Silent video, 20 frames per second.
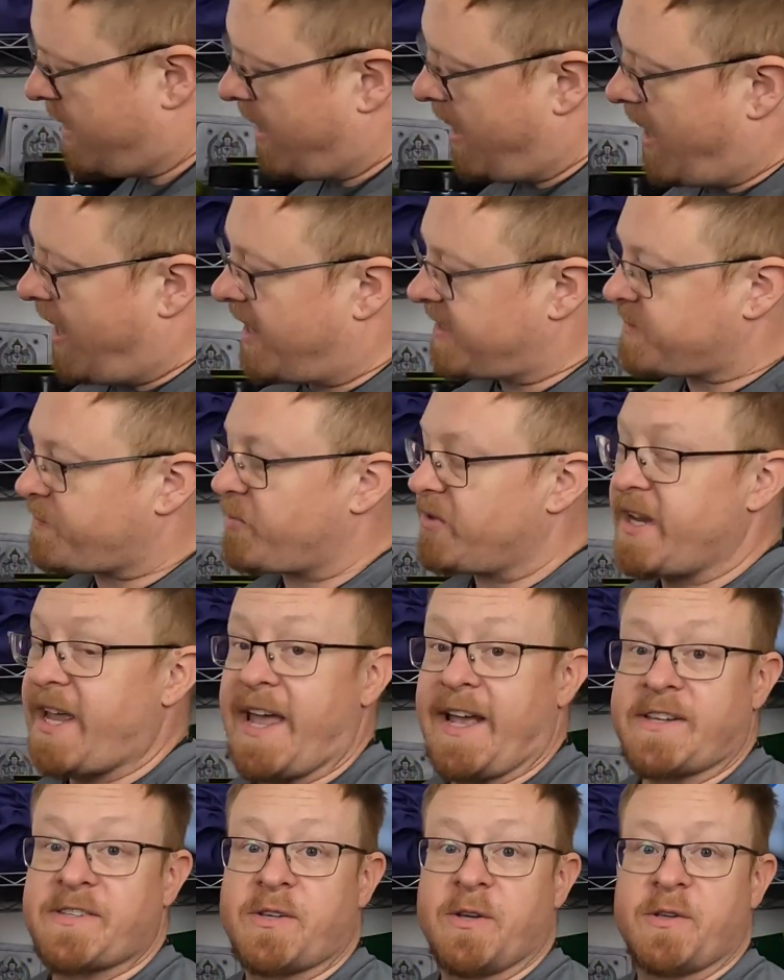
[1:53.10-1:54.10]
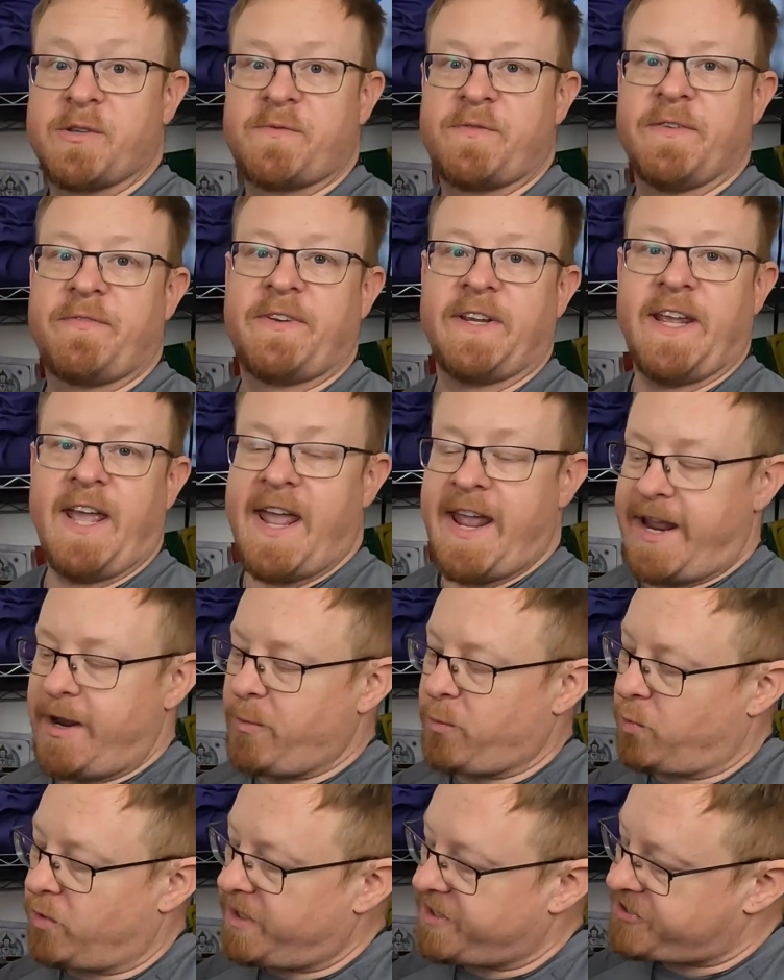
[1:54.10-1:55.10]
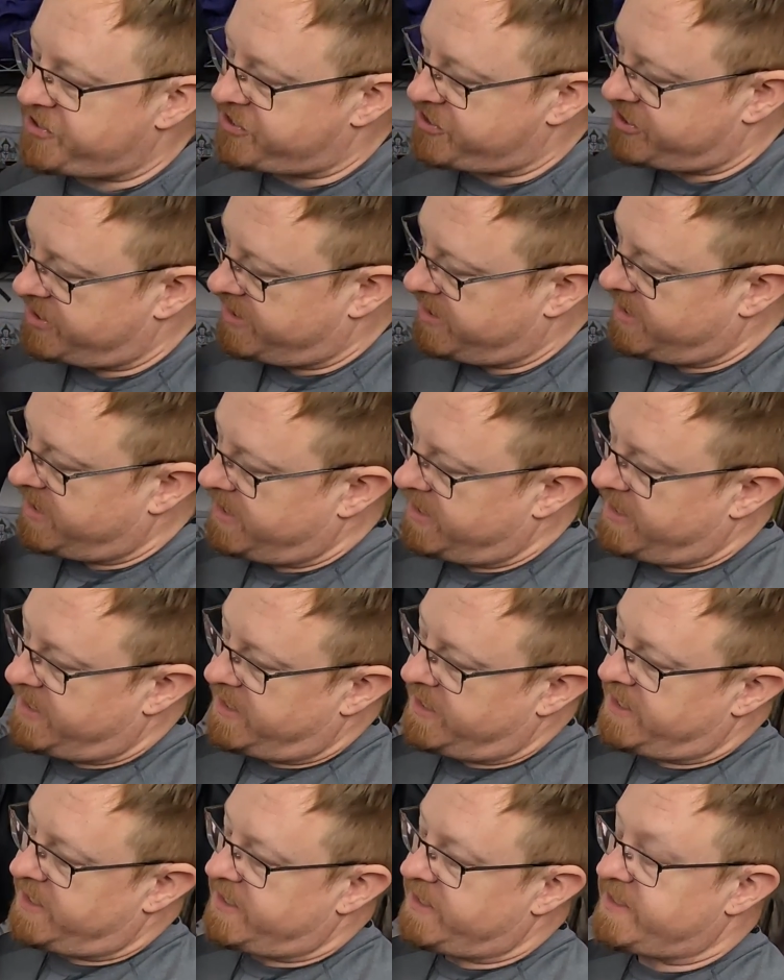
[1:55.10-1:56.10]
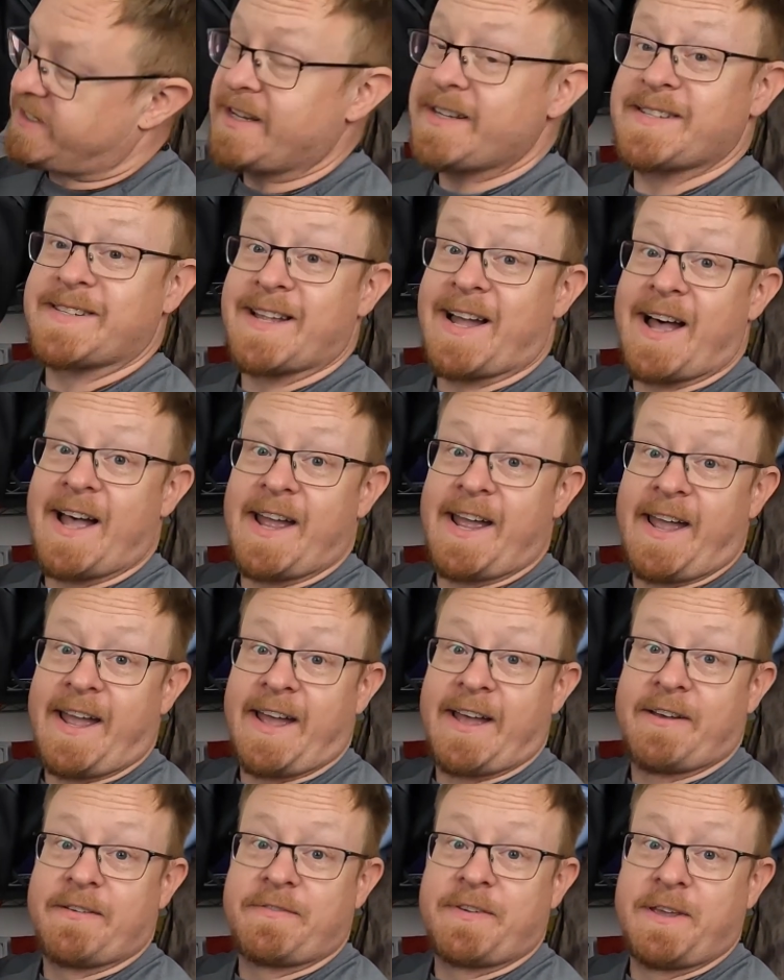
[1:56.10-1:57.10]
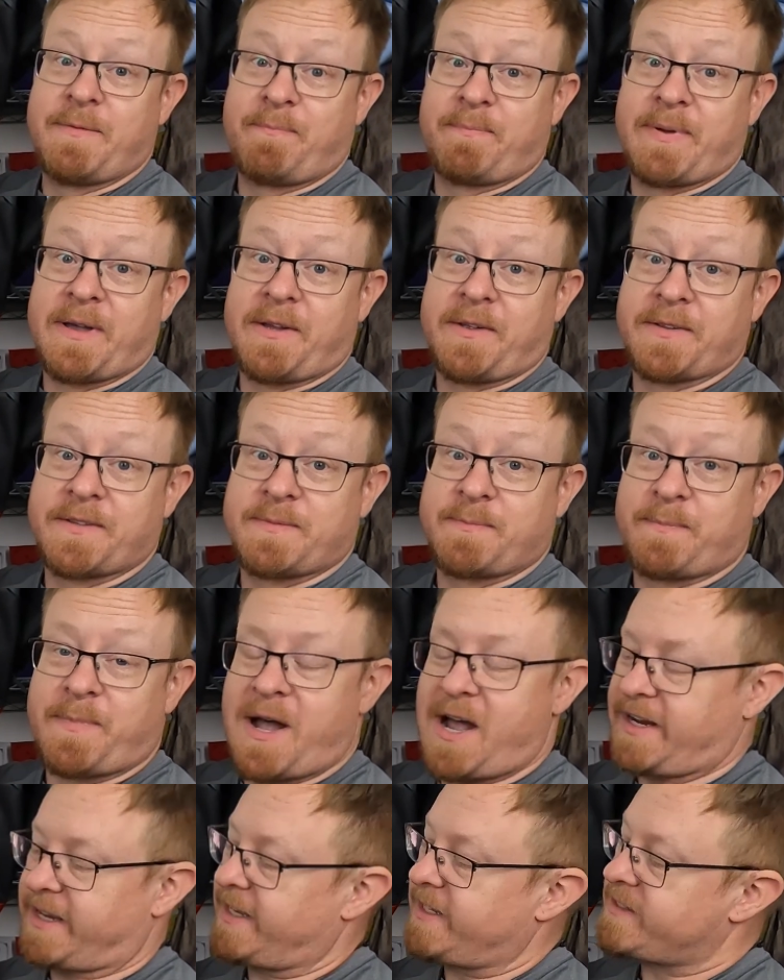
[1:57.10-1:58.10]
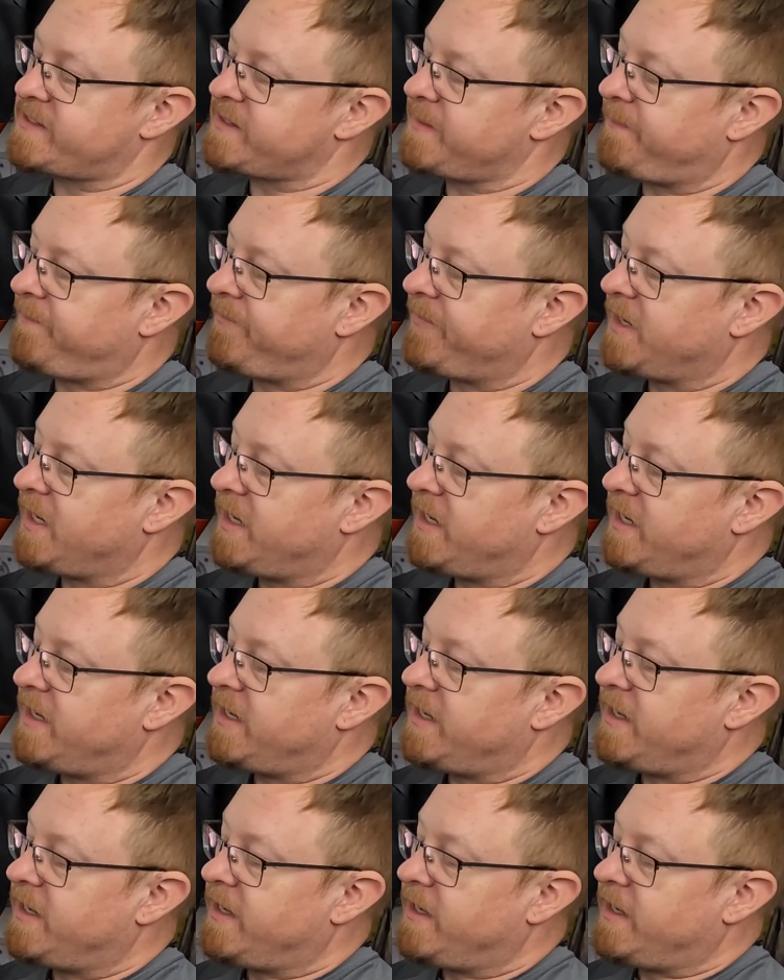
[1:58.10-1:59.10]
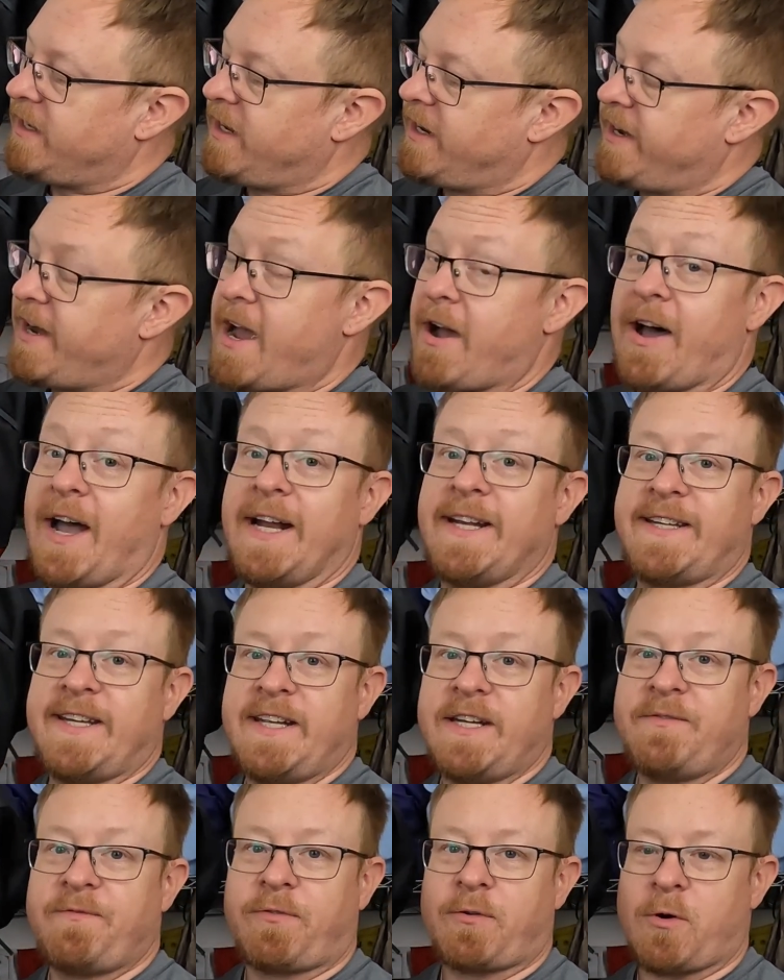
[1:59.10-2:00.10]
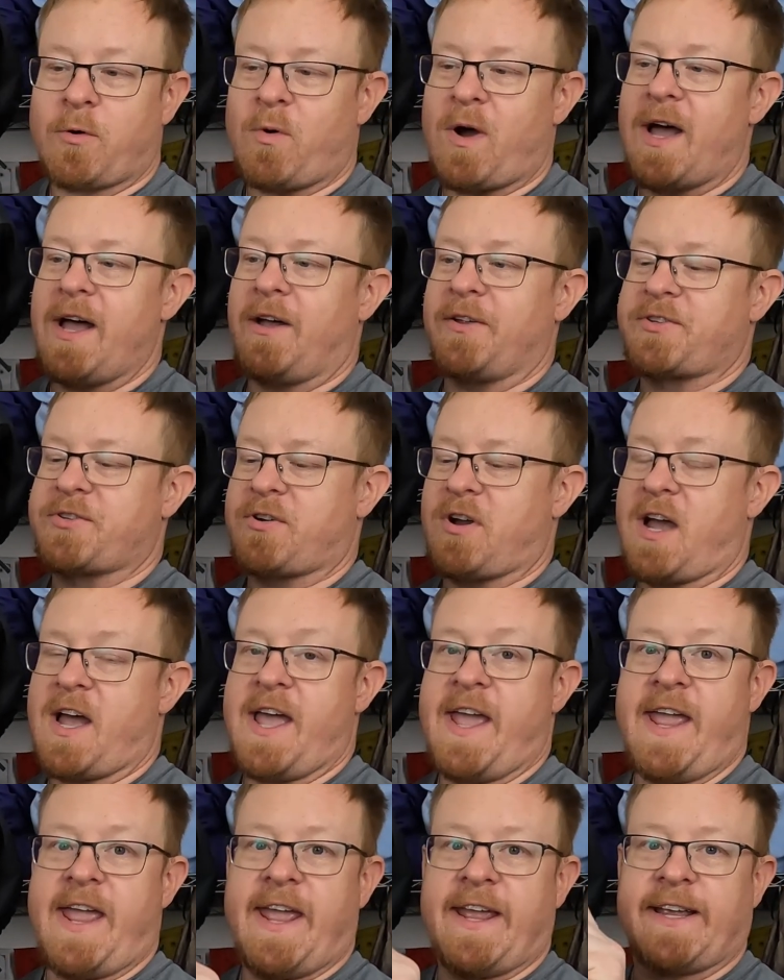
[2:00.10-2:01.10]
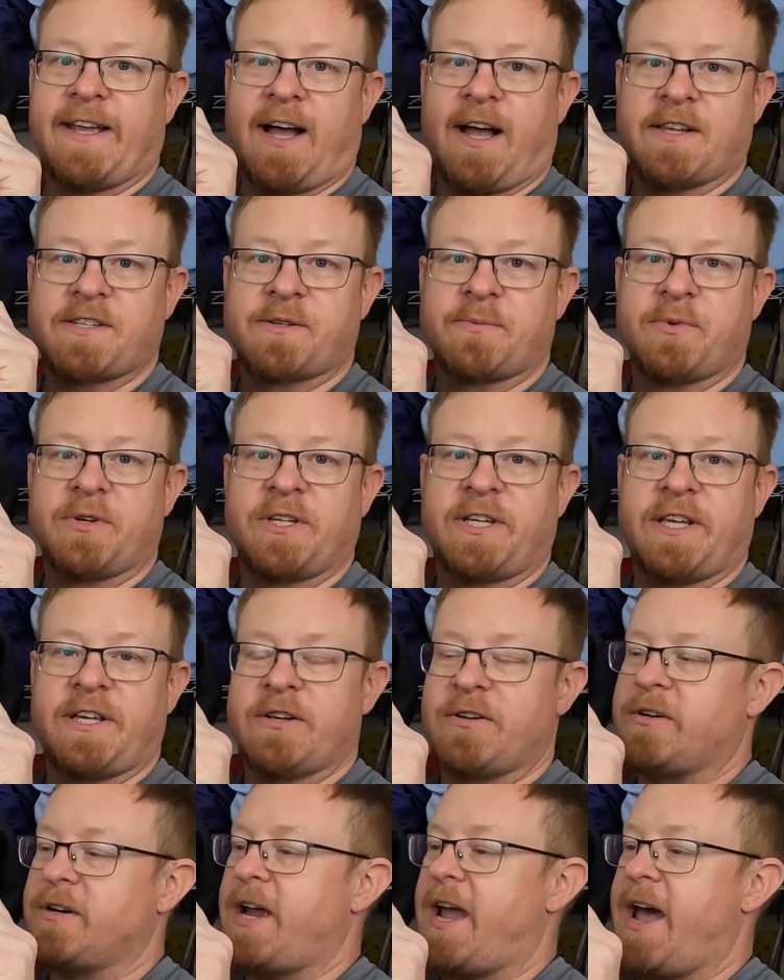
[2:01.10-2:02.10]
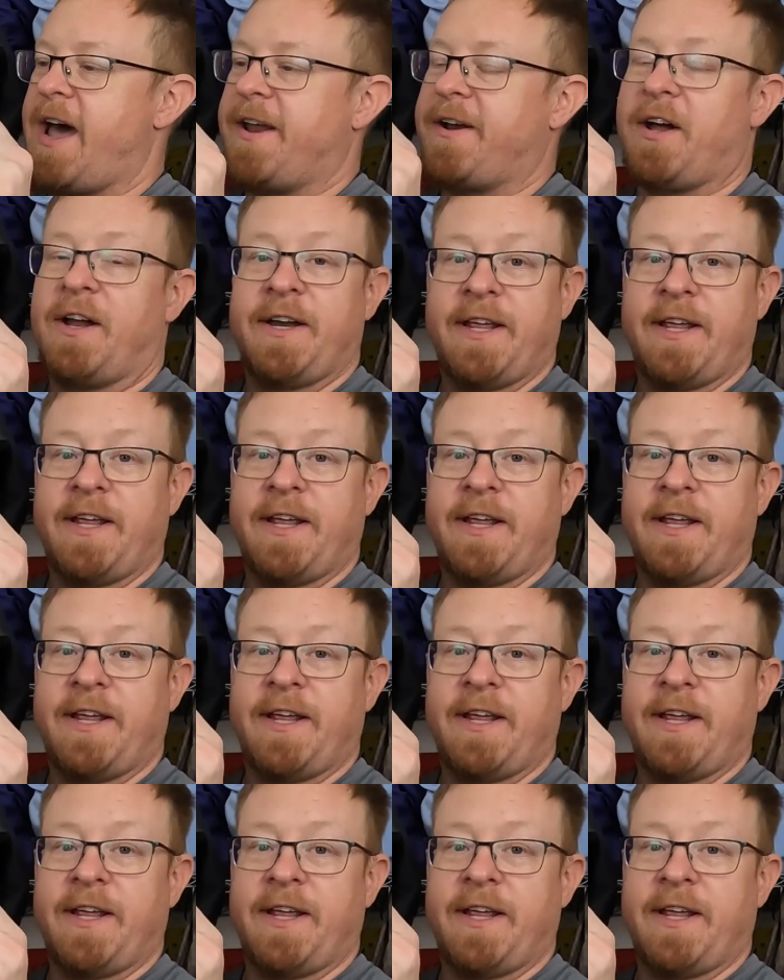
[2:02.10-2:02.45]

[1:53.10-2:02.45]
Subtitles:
Osprey Exos 58, which does not have hip belt pockets. Now, I did for a while try a Gossamer Gear add-on